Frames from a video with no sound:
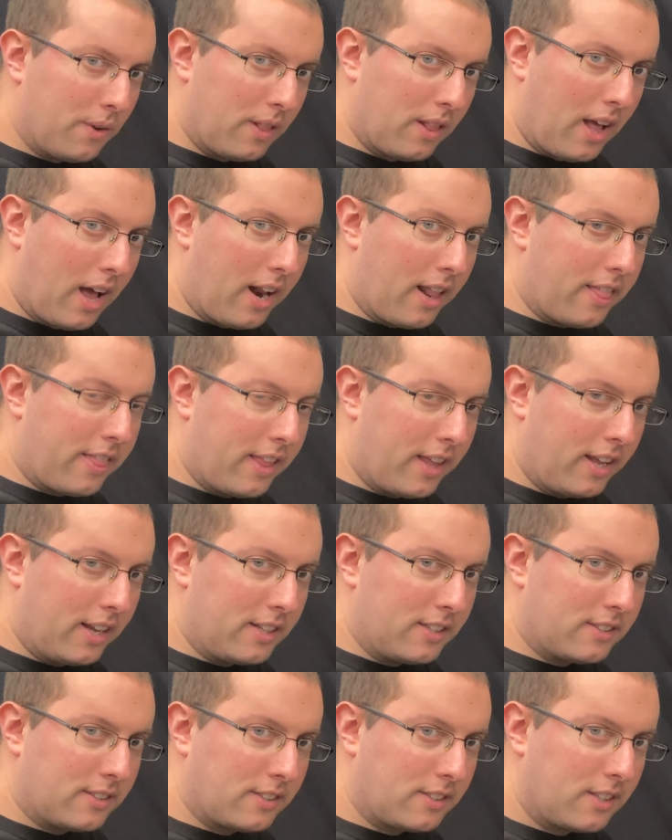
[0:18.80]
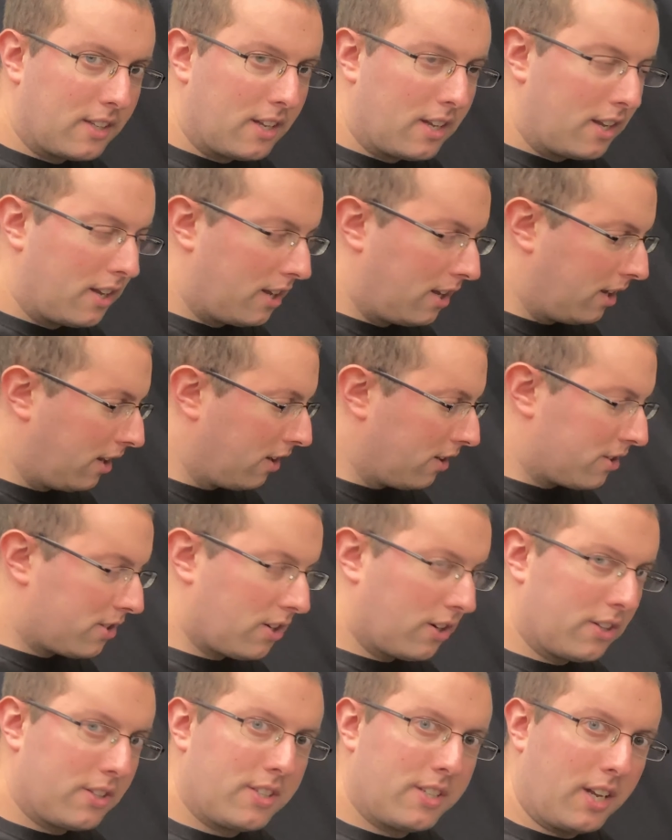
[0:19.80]
a lot of things. You'll
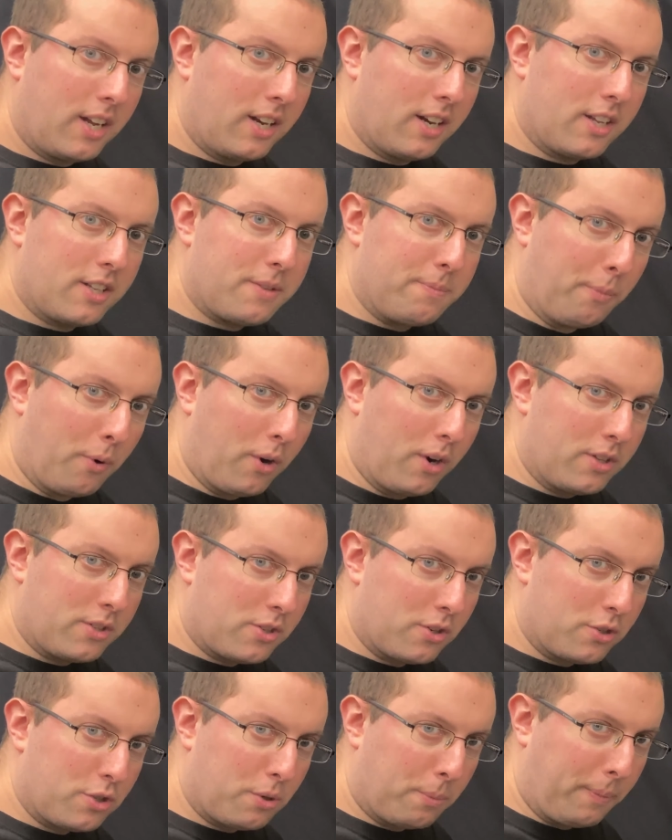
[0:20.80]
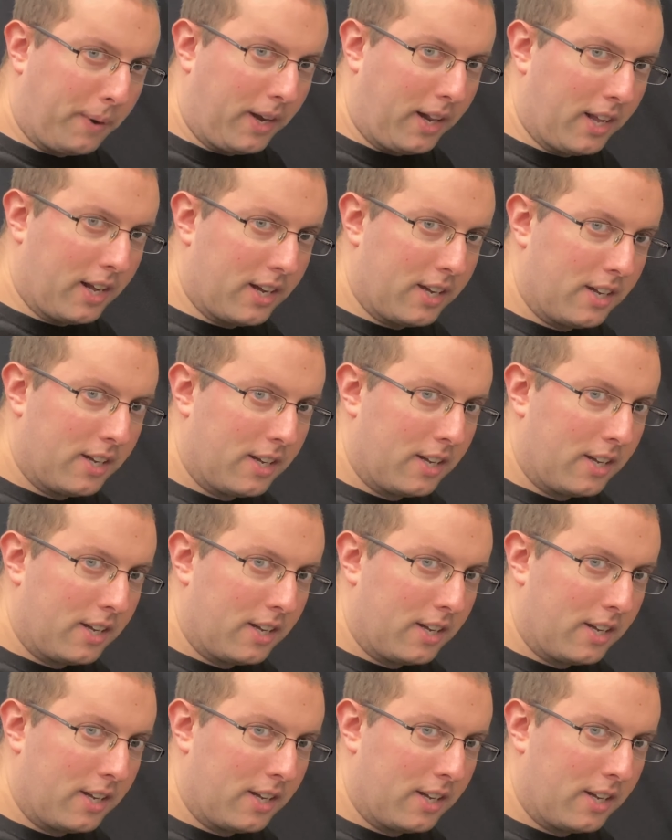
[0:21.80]
start seeing us more on social media.